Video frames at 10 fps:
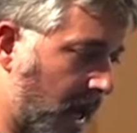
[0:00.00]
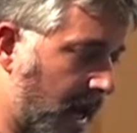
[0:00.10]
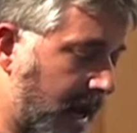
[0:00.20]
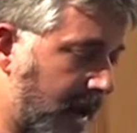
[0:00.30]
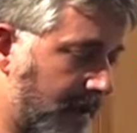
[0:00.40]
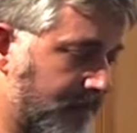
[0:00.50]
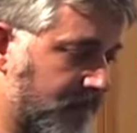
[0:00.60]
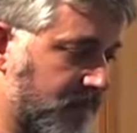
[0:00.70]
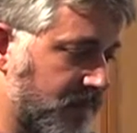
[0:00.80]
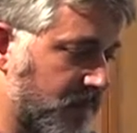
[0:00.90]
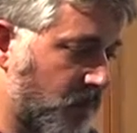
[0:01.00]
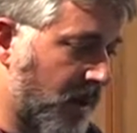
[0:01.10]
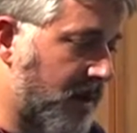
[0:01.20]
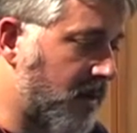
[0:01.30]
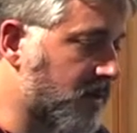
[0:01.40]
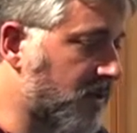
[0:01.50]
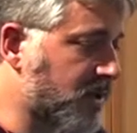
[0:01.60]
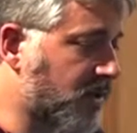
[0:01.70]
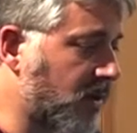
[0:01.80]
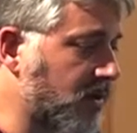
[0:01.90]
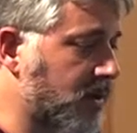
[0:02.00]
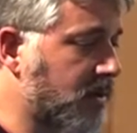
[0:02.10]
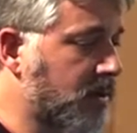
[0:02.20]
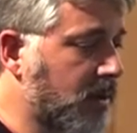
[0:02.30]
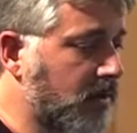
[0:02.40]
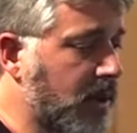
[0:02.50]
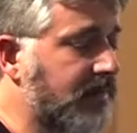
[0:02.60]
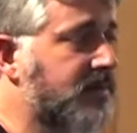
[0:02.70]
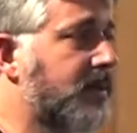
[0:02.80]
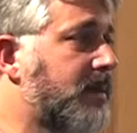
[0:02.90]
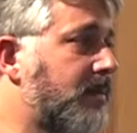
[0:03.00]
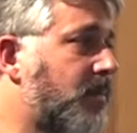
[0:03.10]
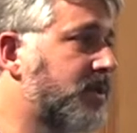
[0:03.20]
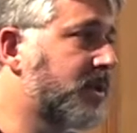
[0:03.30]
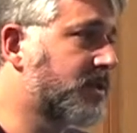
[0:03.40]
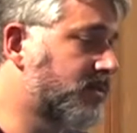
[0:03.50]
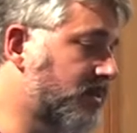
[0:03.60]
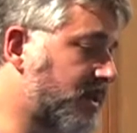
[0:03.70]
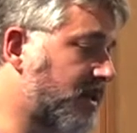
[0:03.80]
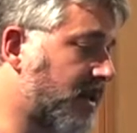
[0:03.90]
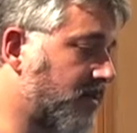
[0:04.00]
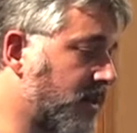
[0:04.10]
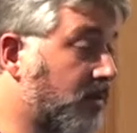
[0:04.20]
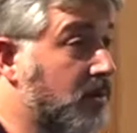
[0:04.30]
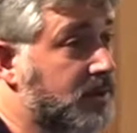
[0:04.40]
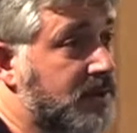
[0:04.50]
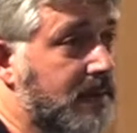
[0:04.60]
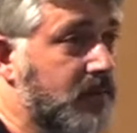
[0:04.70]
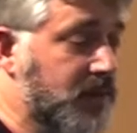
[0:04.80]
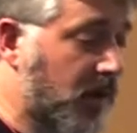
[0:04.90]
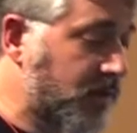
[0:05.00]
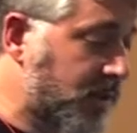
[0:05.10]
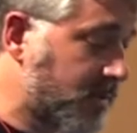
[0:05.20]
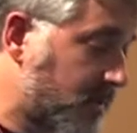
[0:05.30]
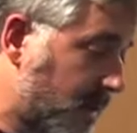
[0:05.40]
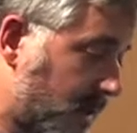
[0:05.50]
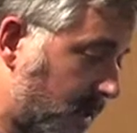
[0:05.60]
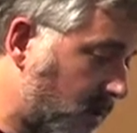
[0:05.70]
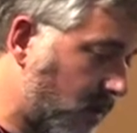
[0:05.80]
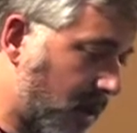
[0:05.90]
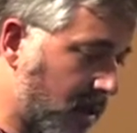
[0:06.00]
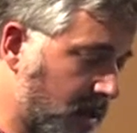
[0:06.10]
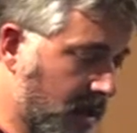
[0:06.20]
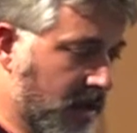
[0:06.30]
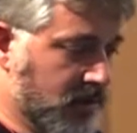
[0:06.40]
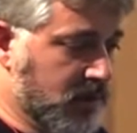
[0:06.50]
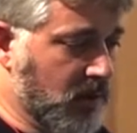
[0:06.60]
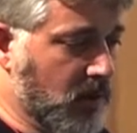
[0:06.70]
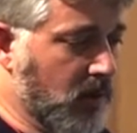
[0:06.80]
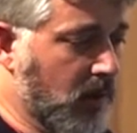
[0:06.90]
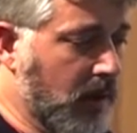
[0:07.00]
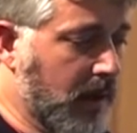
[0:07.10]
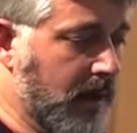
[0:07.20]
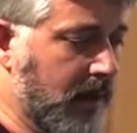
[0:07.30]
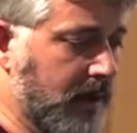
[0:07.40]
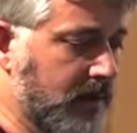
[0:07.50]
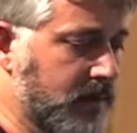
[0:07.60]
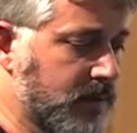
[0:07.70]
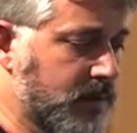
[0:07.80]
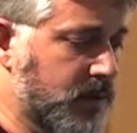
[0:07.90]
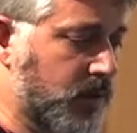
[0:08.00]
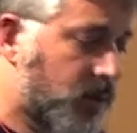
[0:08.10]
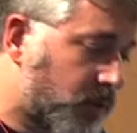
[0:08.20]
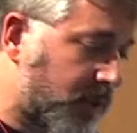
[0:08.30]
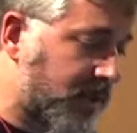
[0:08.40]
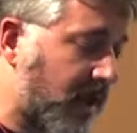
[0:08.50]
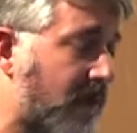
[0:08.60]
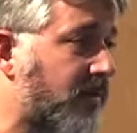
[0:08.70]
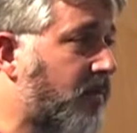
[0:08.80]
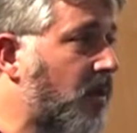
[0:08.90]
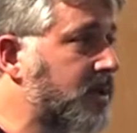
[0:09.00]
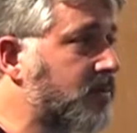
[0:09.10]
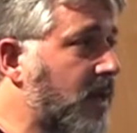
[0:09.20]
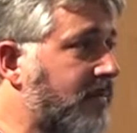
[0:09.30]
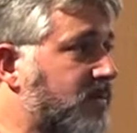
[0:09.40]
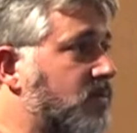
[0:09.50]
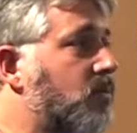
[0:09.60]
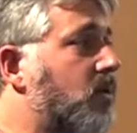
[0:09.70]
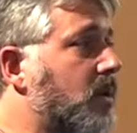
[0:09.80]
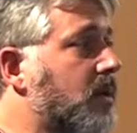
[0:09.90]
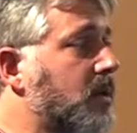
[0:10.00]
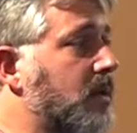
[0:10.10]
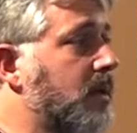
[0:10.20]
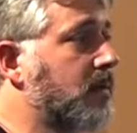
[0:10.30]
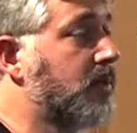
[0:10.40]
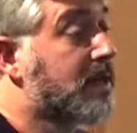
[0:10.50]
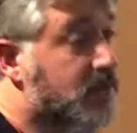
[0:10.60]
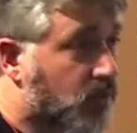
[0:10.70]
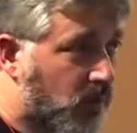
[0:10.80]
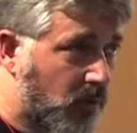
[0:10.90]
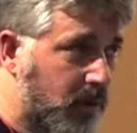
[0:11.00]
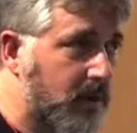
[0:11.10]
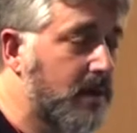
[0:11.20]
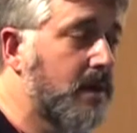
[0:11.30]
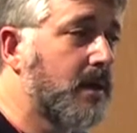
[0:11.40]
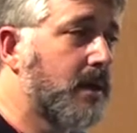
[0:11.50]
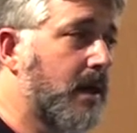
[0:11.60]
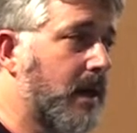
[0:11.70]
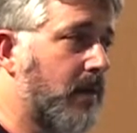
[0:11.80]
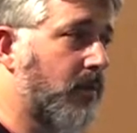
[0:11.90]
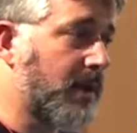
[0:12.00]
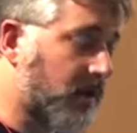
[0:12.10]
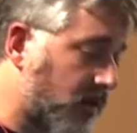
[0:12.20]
Um, we are also strong. Uh, we have several projects on digital, we call digital museology. Okay, so uh, to do this kind of project, we have to work, uh, we need to work uh, really